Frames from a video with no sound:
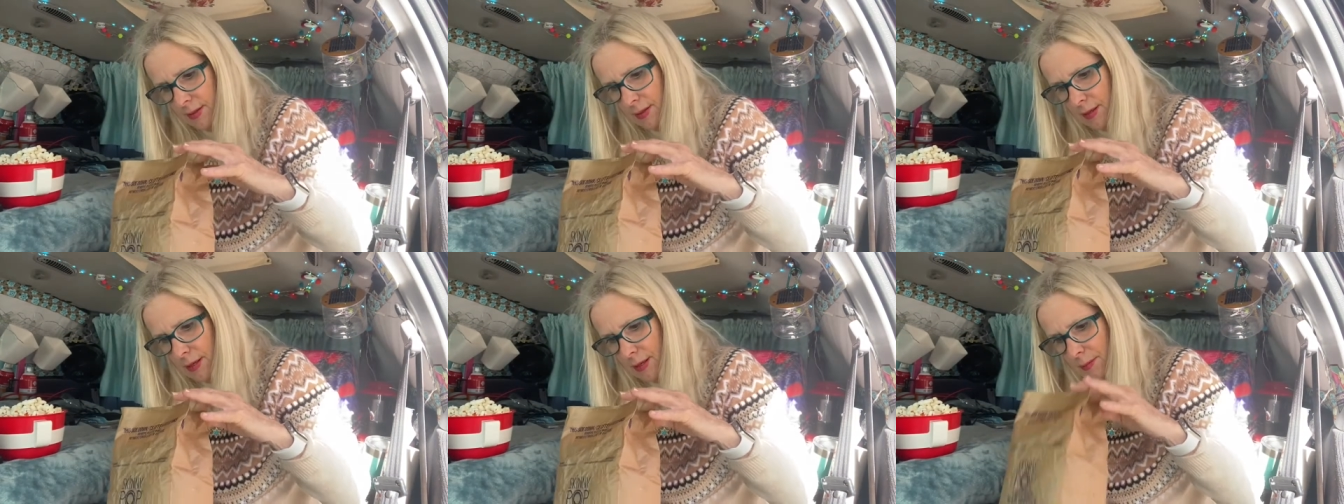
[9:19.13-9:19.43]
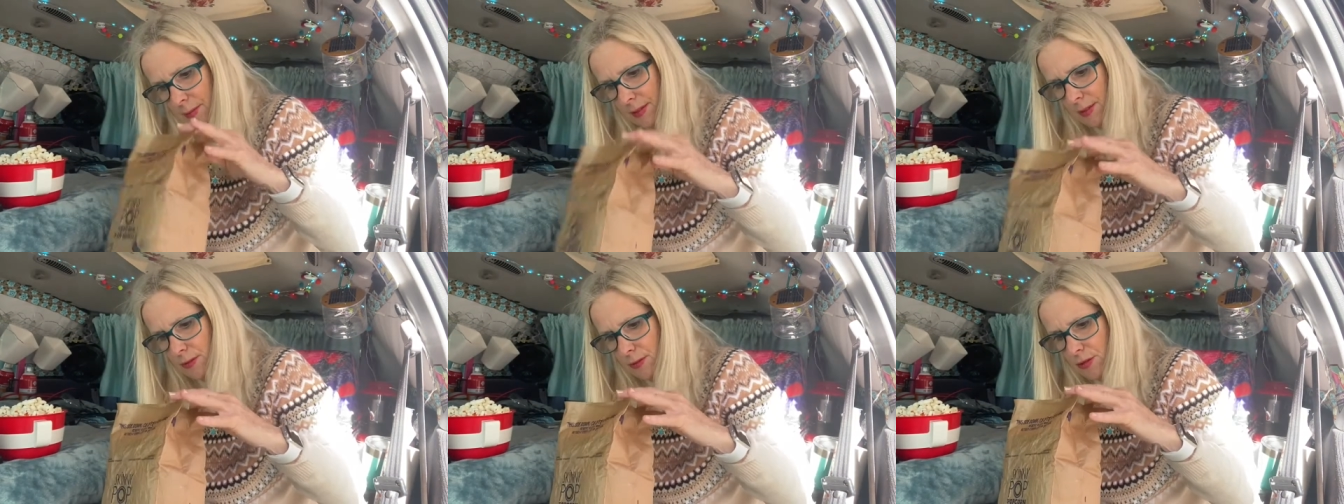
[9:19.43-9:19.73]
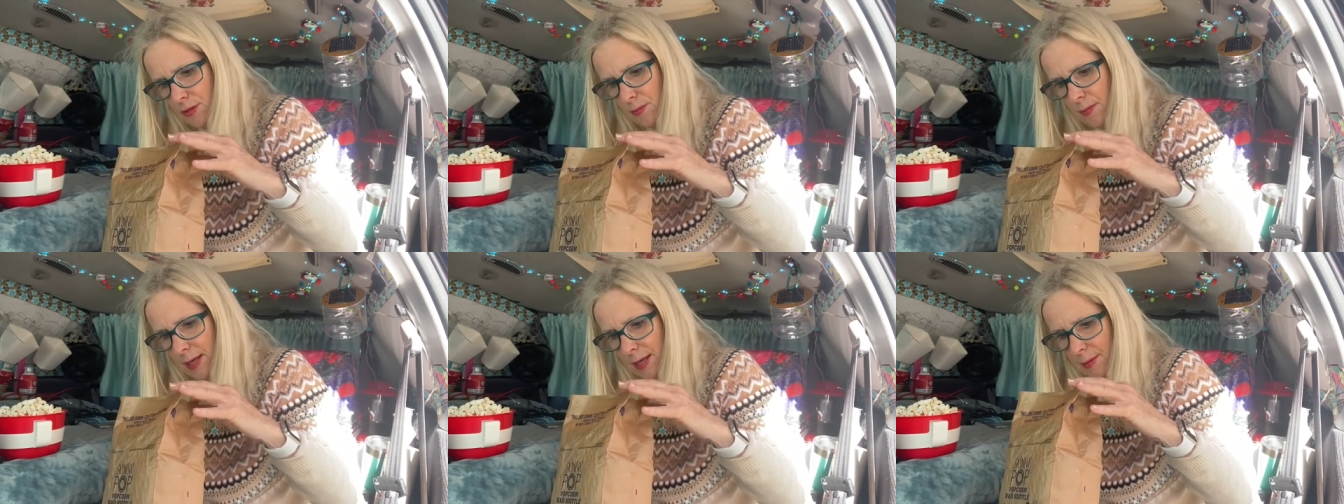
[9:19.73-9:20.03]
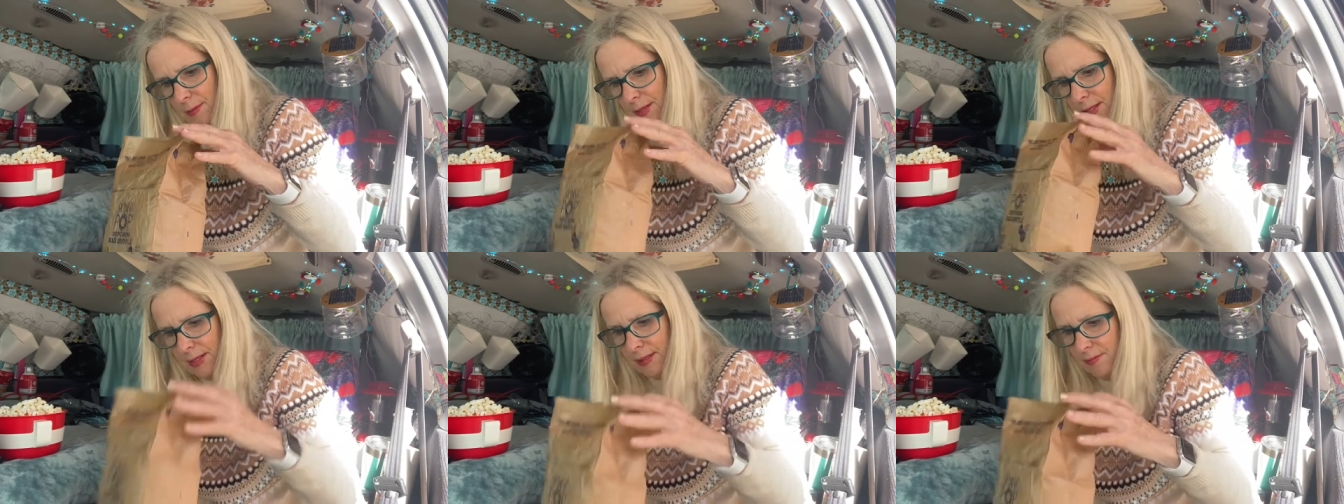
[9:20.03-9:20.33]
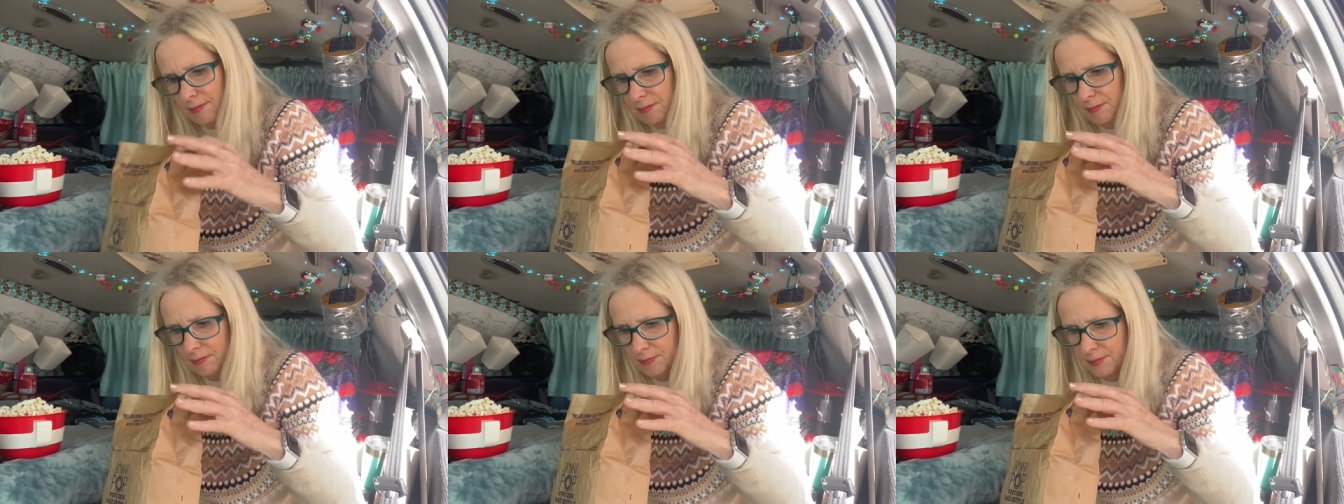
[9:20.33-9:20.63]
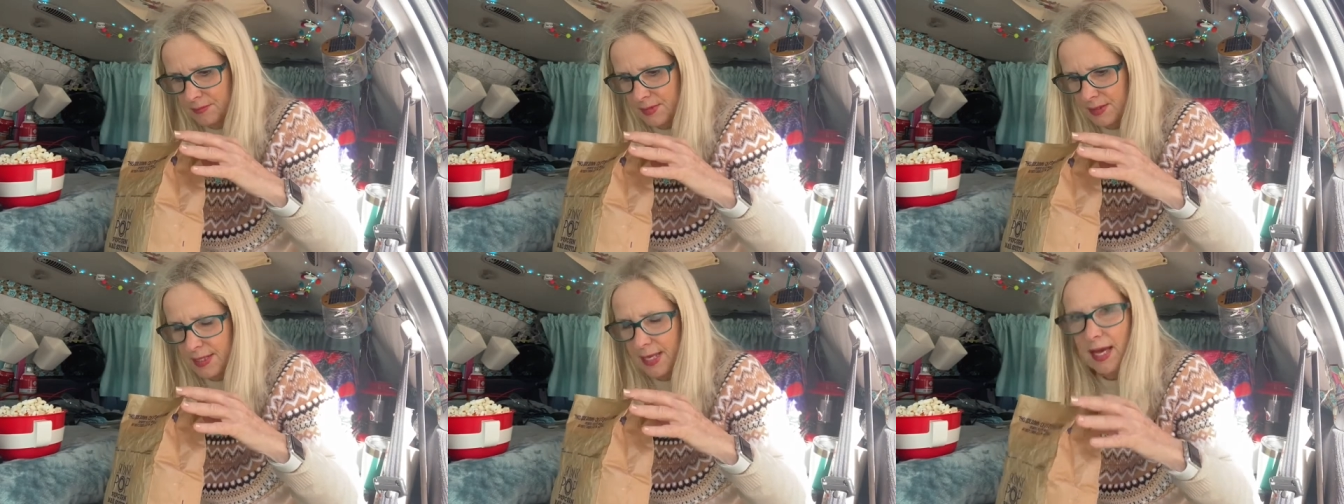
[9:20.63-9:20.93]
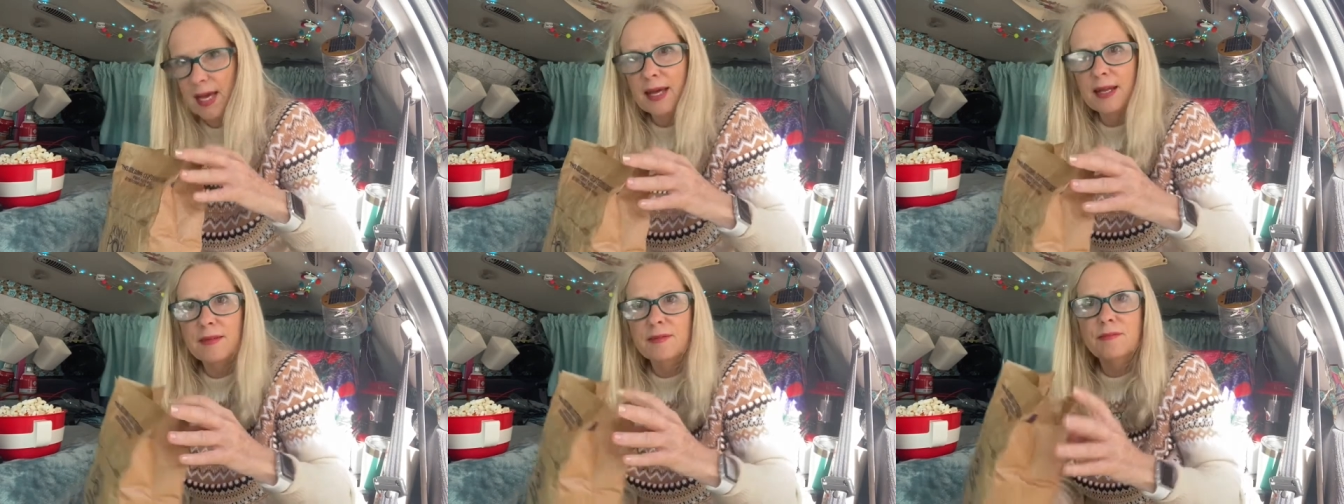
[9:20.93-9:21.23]
I mean, there's maybe
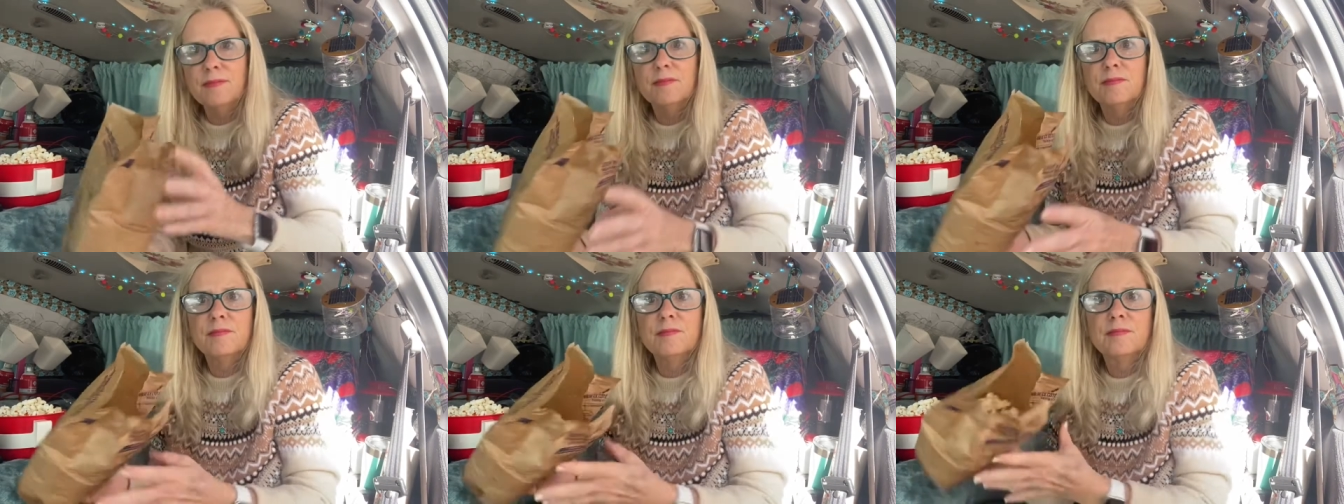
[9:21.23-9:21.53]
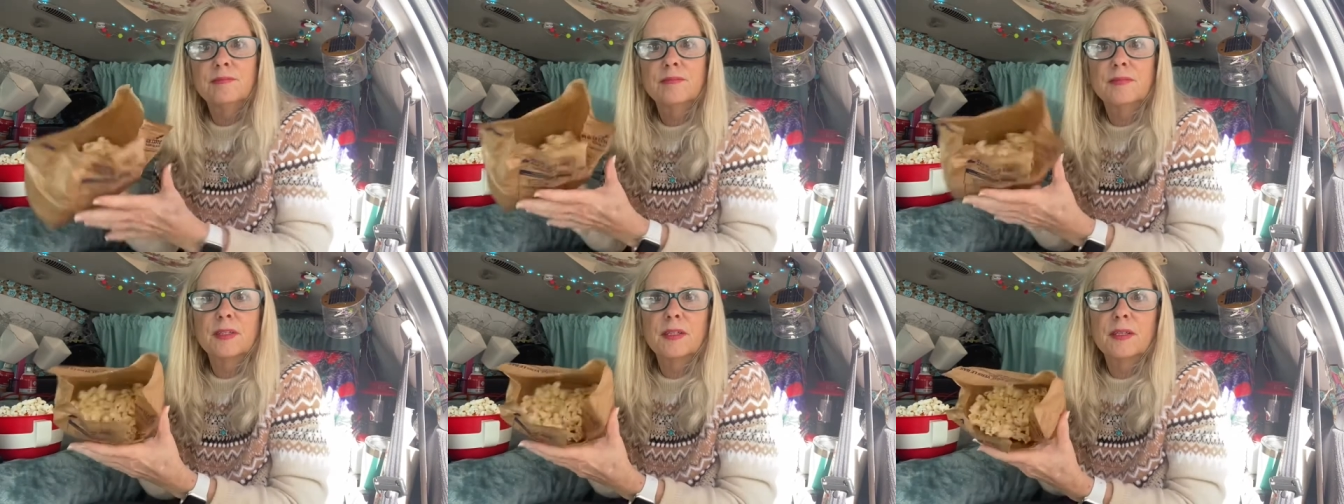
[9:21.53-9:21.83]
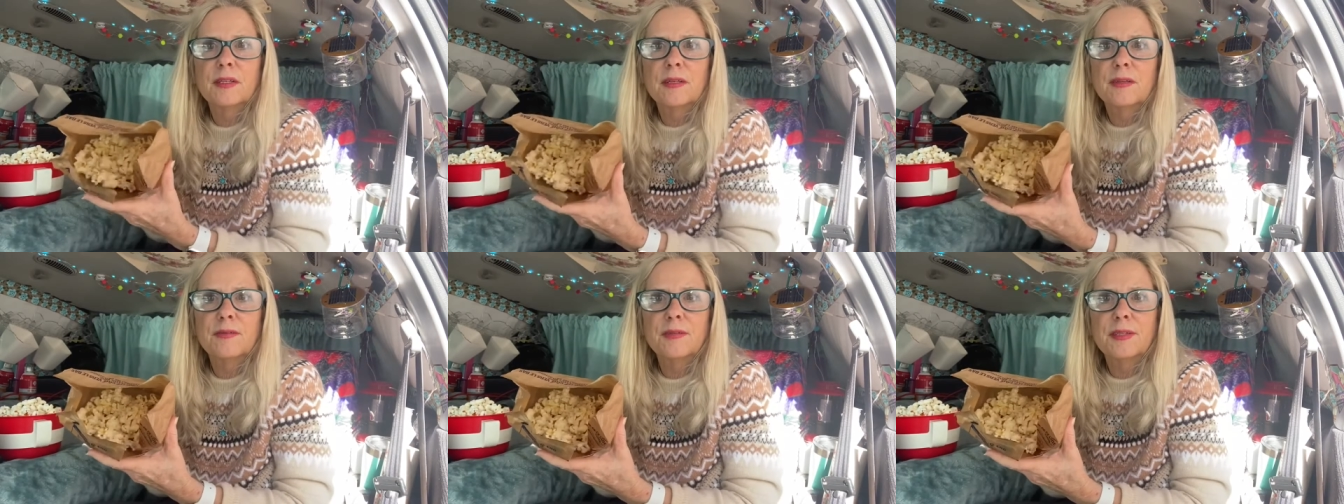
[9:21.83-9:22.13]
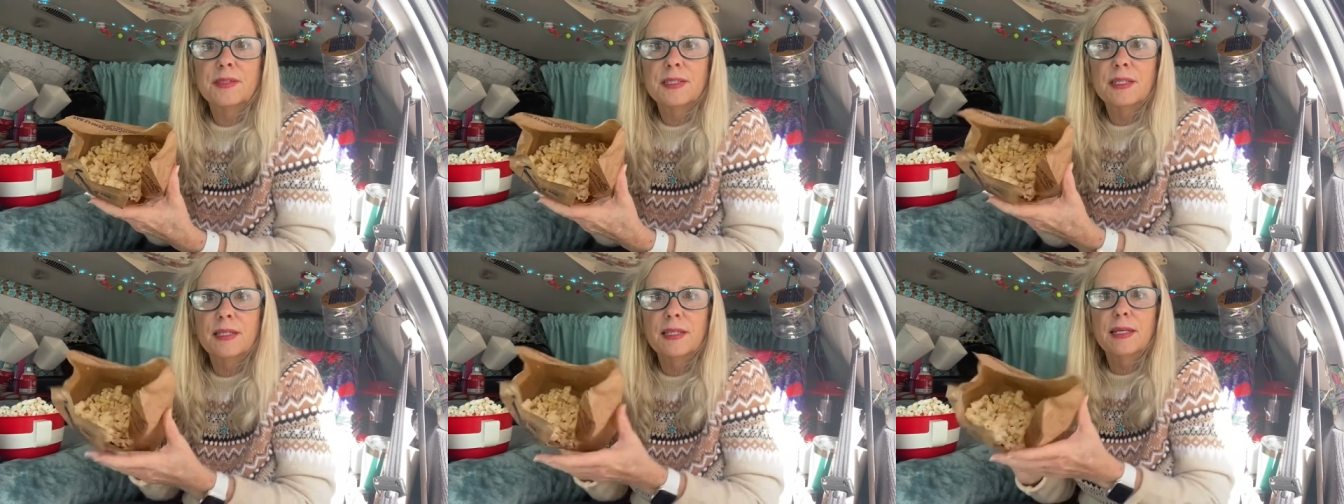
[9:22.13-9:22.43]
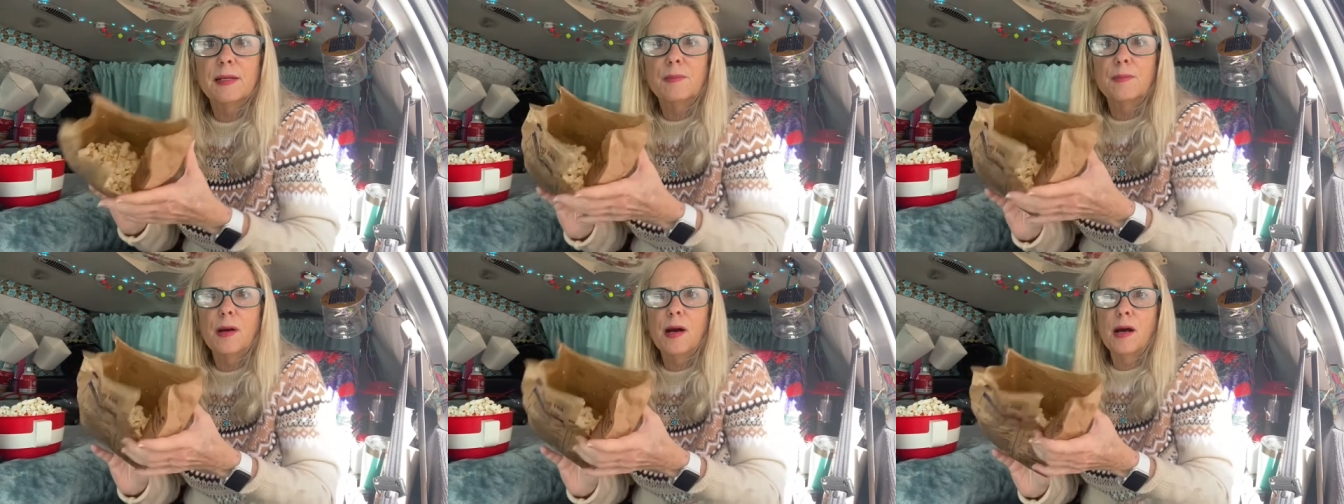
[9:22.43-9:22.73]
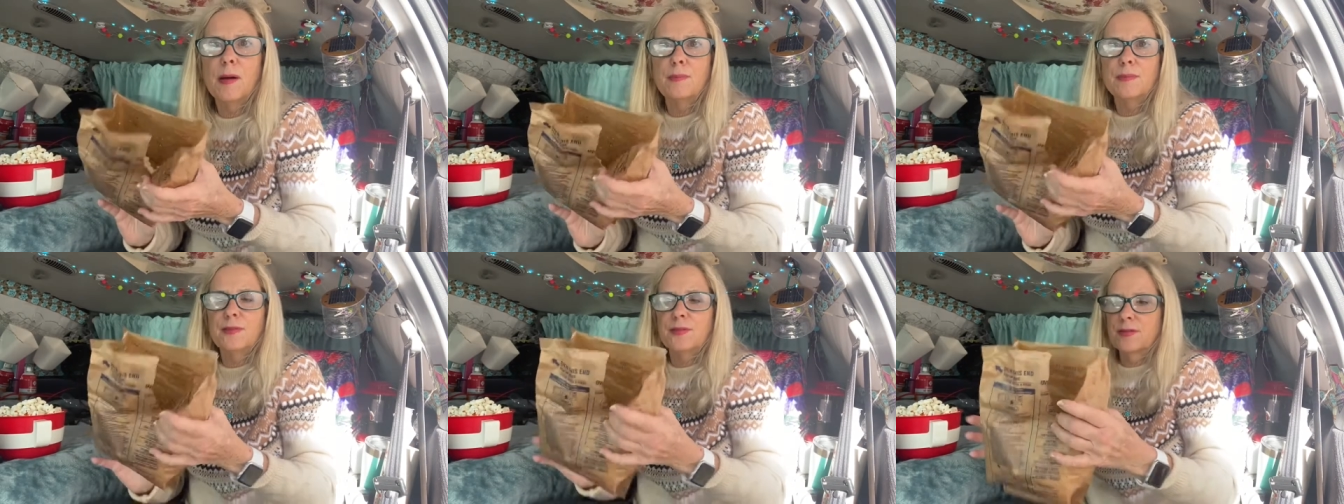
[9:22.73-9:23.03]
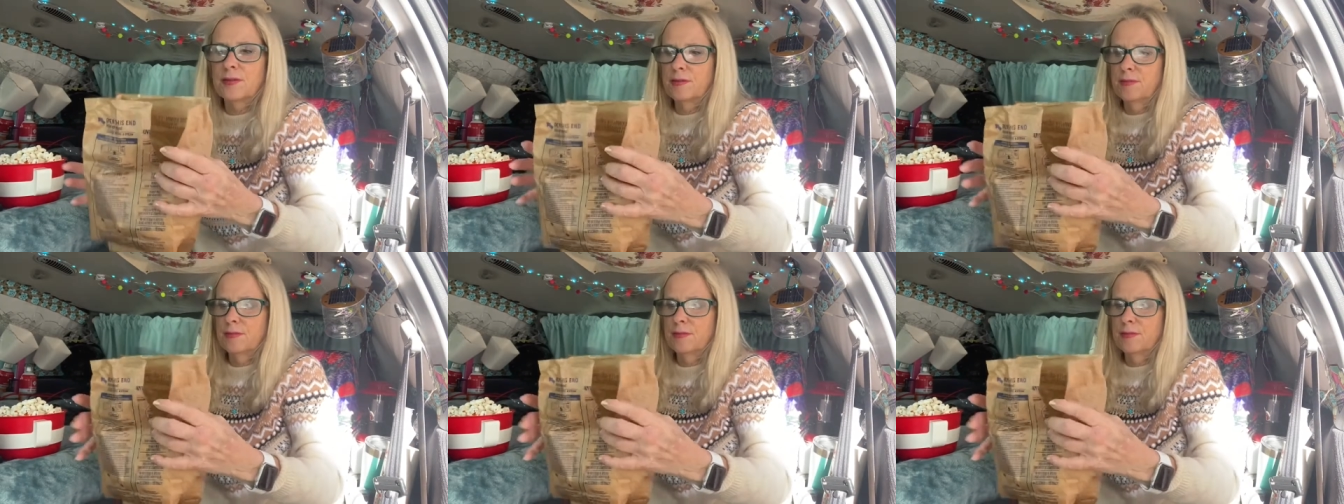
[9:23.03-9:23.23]
10 that didn't get popped,